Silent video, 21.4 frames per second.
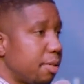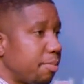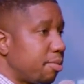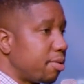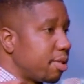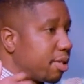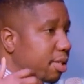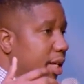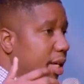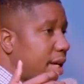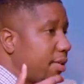to
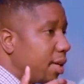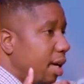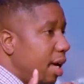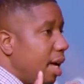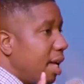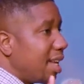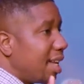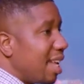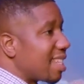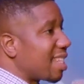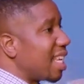present
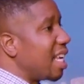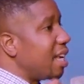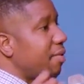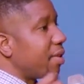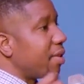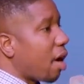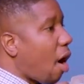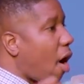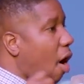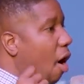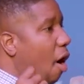that's
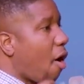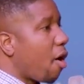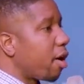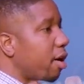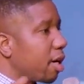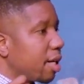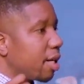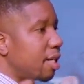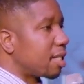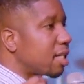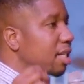even
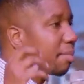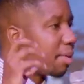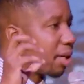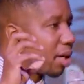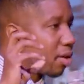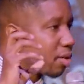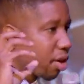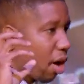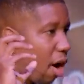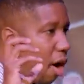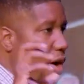harder than some of
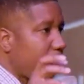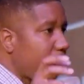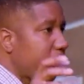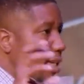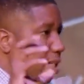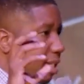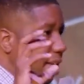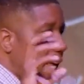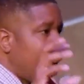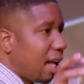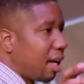those
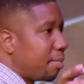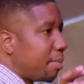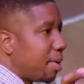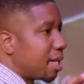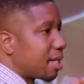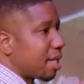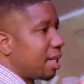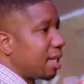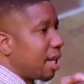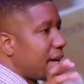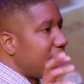hardest
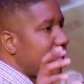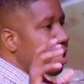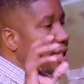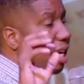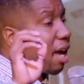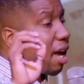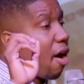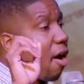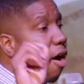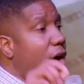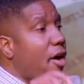elements, and that is
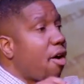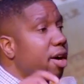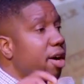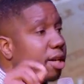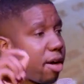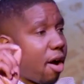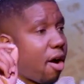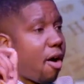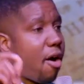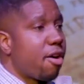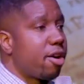a
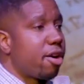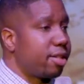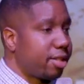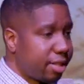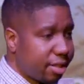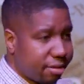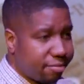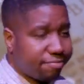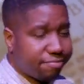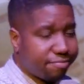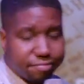hard
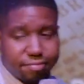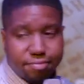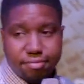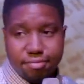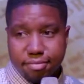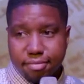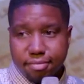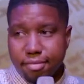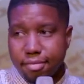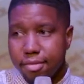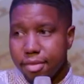heart.
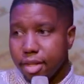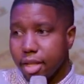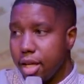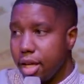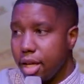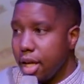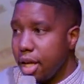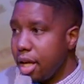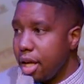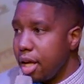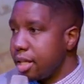
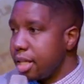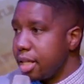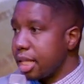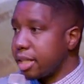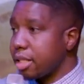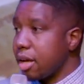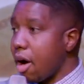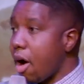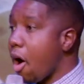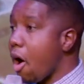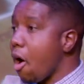
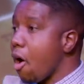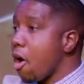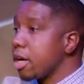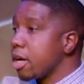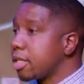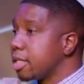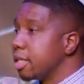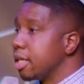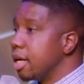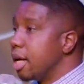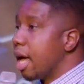That the
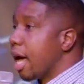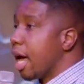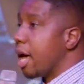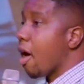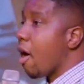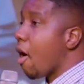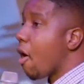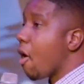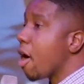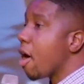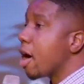heart a
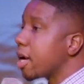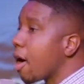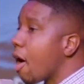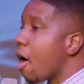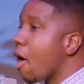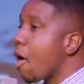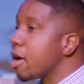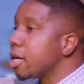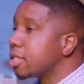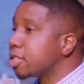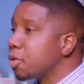hard
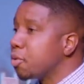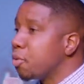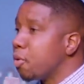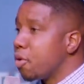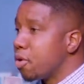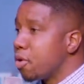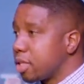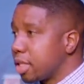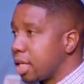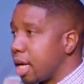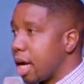heart
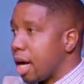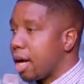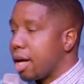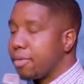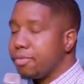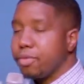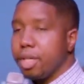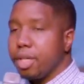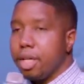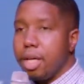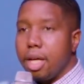towards God